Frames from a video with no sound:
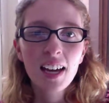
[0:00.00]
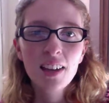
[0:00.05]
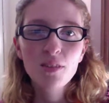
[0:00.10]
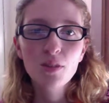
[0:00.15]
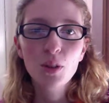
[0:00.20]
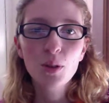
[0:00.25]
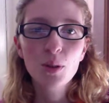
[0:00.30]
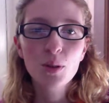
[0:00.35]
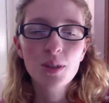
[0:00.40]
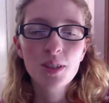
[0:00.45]

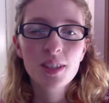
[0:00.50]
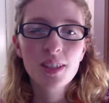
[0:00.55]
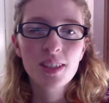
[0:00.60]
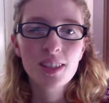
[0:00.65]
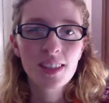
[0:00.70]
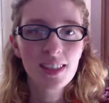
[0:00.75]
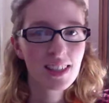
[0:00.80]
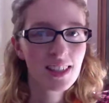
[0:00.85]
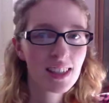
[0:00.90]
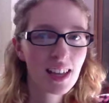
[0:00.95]
folks,
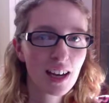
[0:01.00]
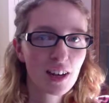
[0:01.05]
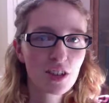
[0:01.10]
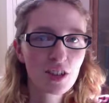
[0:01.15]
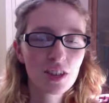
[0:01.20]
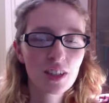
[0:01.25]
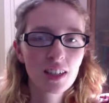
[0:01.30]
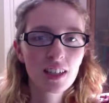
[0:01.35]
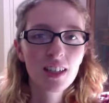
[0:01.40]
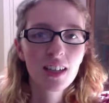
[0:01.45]
this is
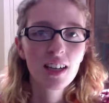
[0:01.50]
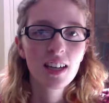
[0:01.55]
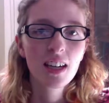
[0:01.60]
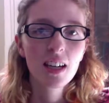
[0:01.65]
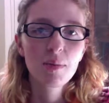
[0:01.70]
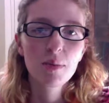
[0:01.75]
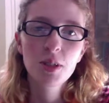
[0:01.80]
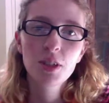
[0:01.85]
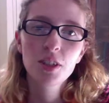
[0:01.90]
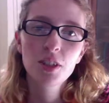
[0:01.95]
Ashley, and
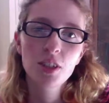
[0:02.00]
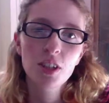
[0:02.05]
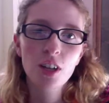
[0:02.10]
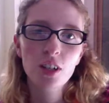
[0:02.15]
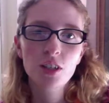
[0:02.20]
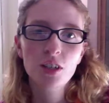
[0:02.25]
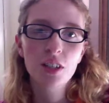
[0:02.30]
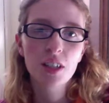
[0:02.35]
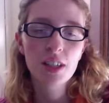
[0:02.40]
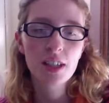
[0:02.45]
I'm here to talk
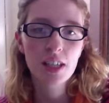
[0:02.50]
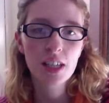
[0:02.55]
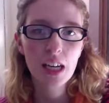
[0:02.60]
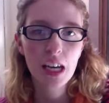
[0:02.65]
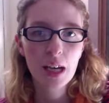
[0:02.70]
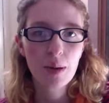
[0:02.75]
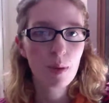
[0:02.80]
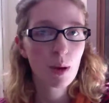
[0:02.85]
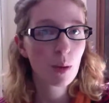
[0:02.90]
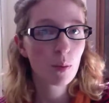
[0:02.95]
to you guys
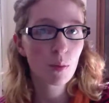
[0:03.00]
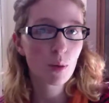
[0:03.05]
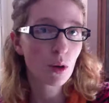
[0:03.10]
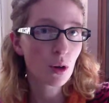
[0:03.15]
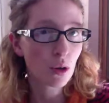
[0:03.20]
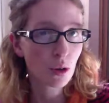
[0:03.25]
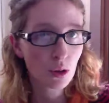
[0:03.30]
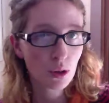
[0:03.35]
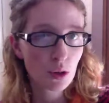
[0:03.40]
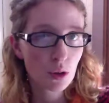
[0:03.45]
today about
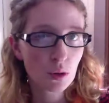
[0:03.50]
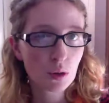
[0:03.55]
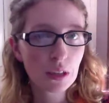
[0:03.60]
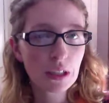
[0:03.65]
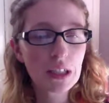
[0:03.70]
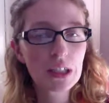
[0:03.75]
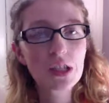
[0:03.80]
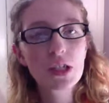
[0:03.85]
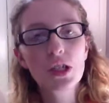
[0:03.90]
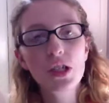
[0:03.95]
birth
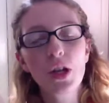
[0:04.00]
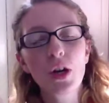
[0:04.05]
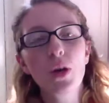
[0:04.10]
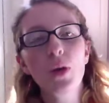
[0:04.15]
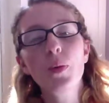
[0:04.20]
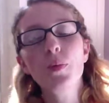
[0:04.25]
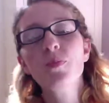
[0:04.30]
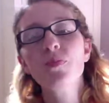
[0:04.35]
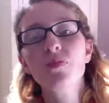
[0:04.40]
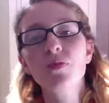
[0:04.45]
doulas.
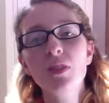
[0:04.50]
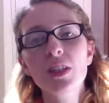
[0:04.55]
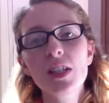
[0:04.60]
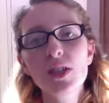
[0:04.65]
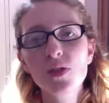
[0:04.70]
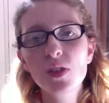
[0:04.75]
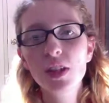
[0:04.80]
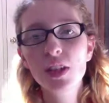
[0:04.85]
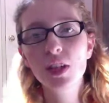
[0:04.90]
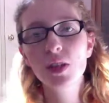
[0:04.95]
So this
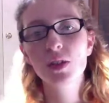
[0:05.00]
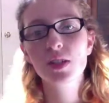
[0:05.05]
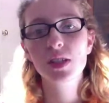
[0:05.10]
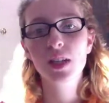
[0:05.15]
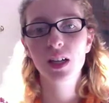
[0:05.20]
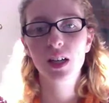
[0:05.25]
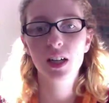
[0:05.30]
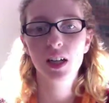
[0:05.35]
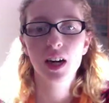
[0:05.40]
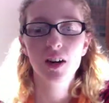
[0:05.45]
video is
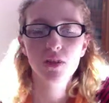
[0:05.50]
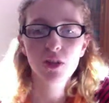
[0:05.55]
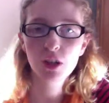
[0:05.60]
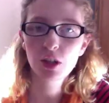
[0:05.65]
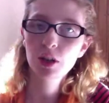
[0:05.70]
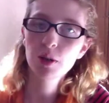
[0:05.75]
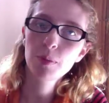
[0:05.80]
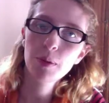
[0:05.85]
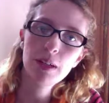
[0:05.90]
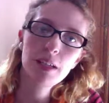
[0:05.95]
going to cover
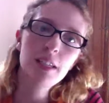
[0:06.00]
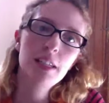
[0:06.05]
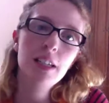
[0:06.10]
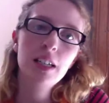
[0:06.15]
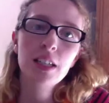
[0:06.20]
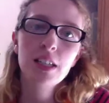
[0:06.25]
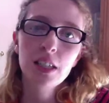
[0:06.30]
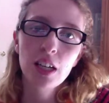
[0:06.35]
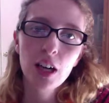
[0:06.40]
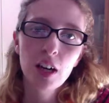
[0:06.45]
the
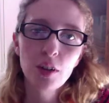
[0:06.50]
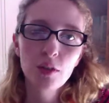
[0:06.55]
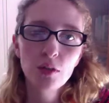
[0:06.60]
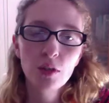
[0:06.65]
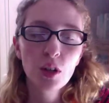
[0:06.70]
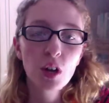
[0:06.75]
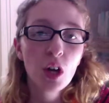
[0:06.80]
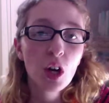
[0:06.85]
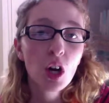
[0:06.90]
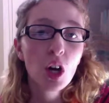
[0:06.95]
basics of
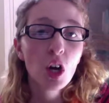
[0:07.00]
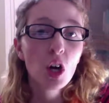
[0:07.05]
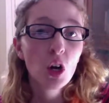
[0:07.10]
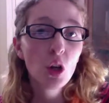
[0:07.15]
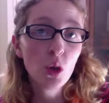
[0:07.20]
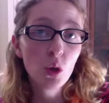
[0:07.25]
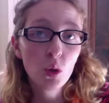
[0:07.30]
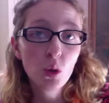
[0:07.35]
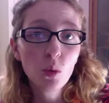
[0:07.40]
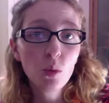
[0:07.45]

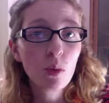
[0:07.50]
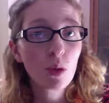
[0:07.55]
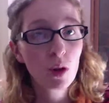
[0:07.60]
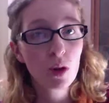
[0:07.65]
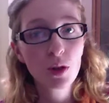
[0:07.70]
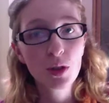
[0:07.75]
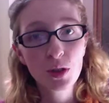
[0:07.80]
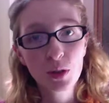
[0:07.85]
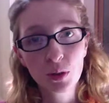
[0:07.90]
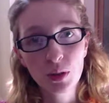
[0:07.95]
who
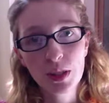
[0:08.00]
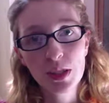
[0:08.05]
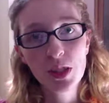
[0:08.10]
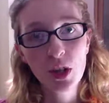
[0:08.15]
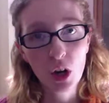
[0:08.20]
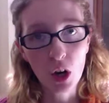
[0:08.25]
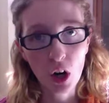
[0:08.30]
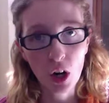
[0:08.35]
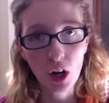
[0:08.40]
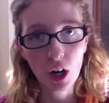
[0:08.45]
birth doulas
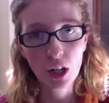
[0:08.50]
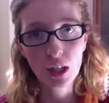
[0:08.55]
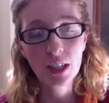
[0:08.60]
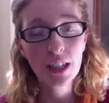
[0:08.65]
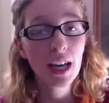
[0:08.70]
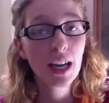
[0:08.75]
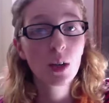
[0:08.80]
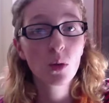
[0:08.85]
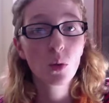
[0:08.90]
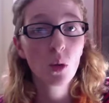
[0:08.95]
are
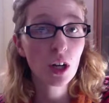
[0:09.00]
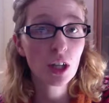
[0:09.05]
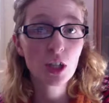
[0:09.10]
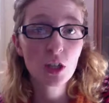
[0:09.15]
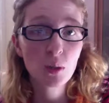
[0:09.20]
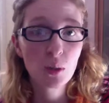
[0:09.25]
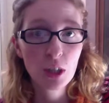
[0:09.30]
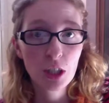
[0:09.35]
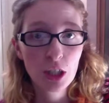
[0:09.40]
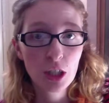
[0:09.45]
and what
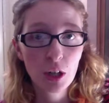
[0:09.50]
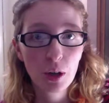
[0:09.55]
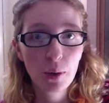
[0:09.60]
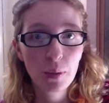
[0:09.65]
do we do.